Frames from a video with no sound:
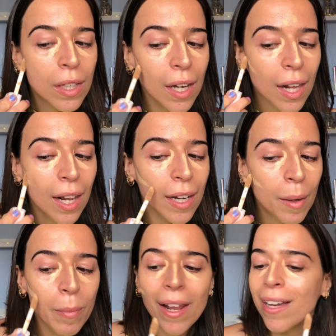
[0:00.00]
I like
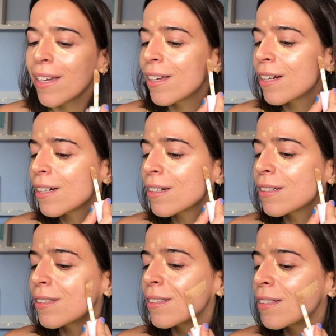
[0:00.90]
applying here
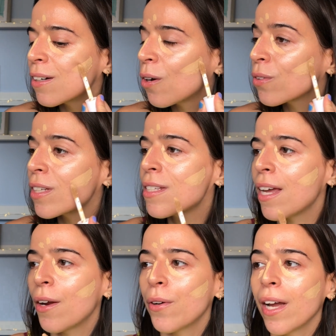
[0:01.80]
on this
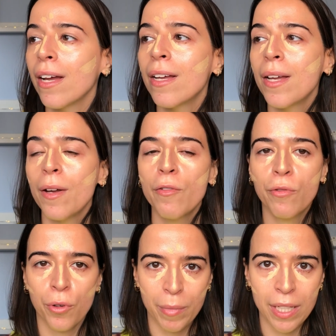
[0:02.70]
area.
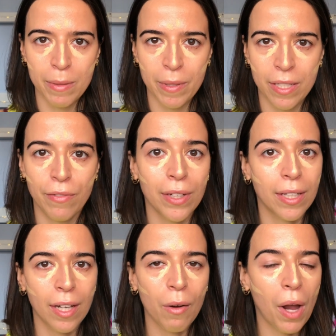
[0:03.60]
For me
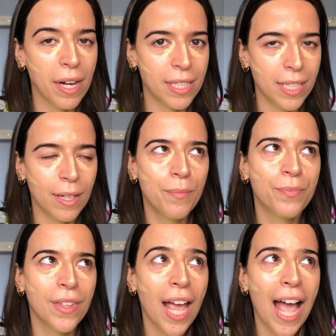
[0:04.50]
specific,
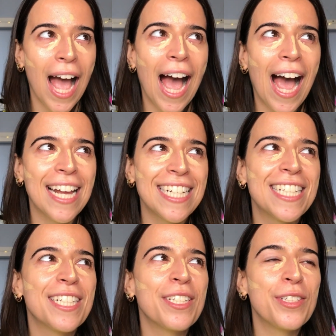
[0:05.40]
I
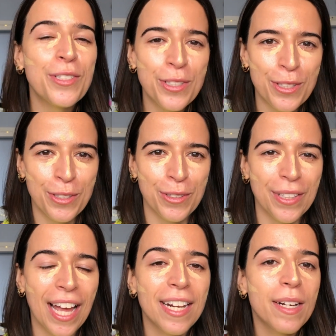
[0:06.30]
didn't used to do that,